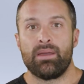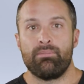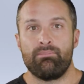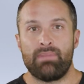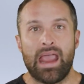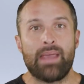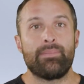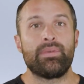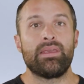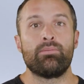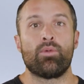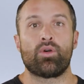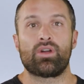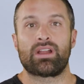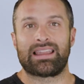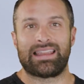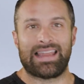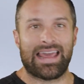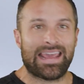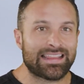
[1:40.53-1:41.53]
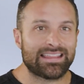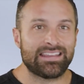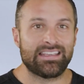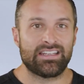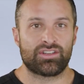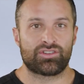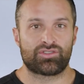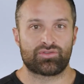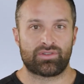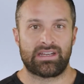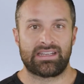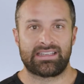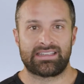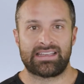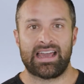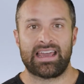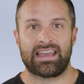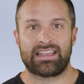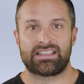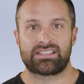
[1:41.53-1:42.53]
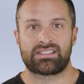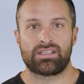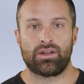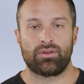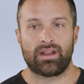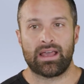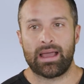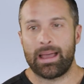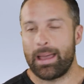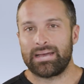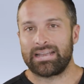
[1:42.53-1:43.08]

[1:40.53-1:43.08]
may be more likely to drink diet soda,